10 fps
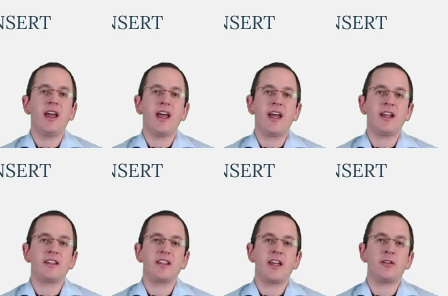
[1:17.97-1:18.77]
and
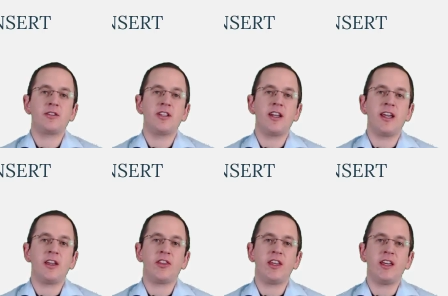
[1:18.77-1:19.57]
cannot delay
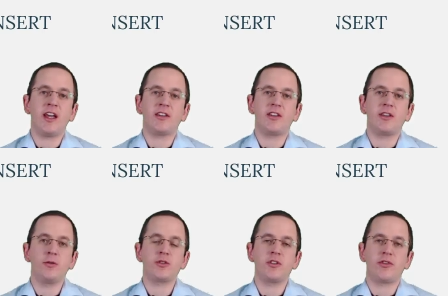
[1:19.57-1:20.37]
the
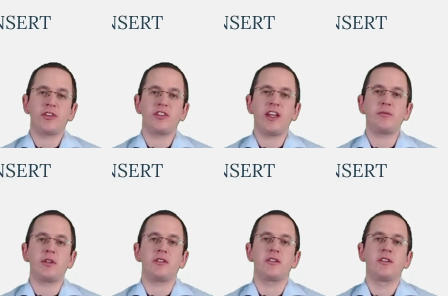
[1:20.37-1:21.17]
execution of the
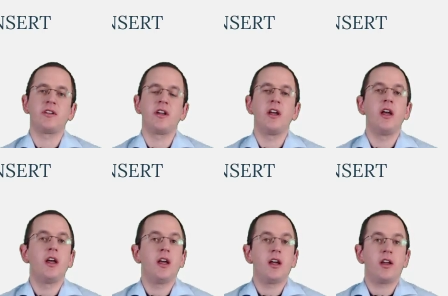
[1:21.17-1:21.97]
statement.
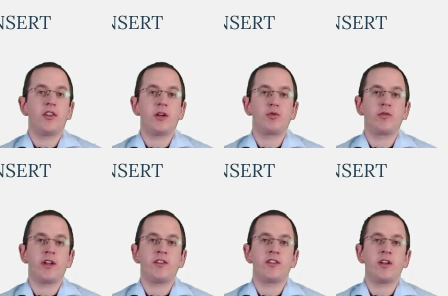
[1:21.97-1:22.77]
That
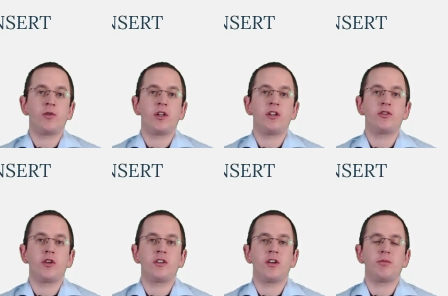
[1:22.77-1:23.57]
prevents several
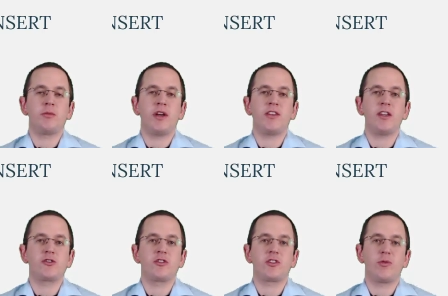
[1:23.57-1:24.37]
internal
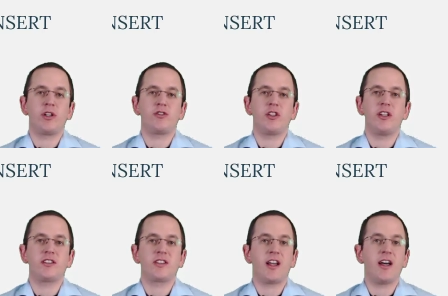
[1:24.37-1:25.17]
optimization
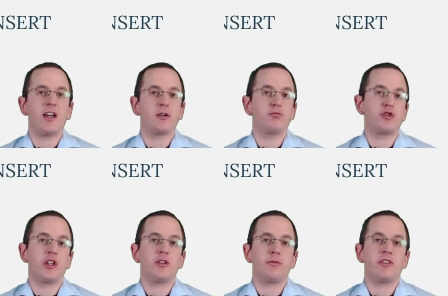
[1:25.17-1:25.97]
strategies like
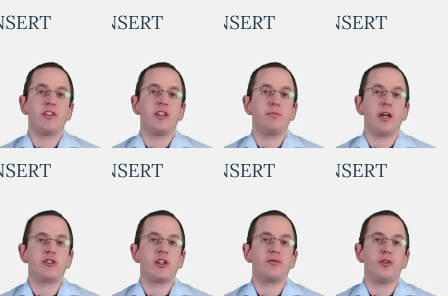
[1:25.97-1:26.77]
JDBC
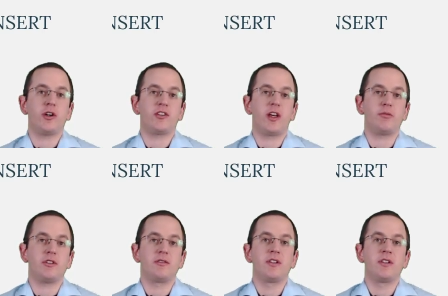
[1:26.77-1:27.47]
batching, for example.